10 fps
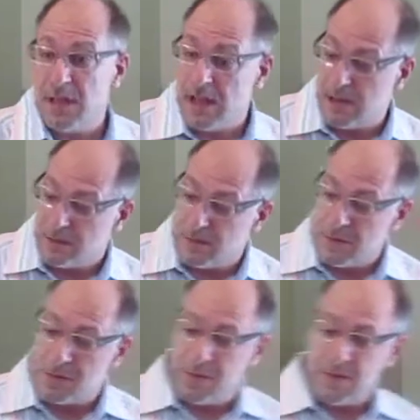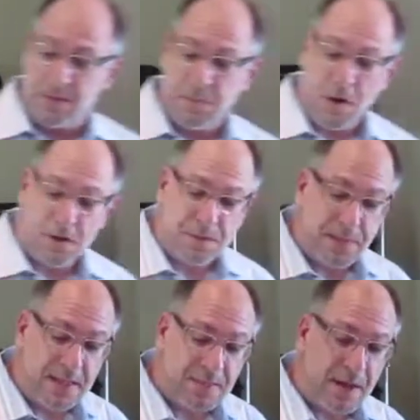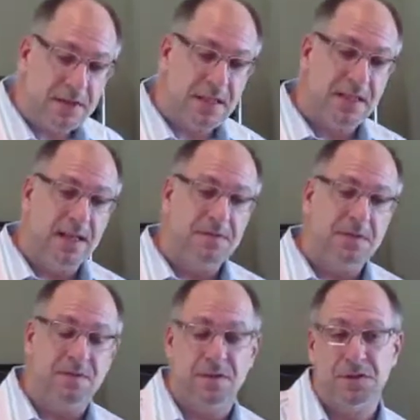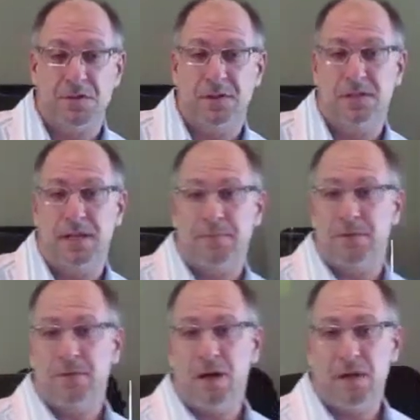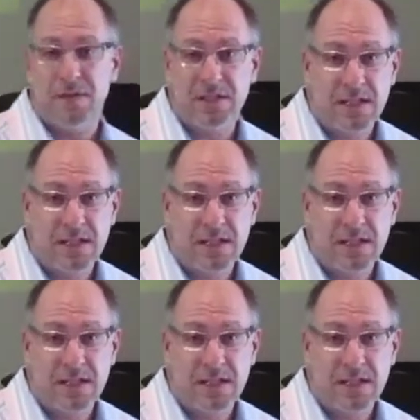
And 1 Corinthians, Paul speaks about the gifts in 1 Corinthians chapter 12.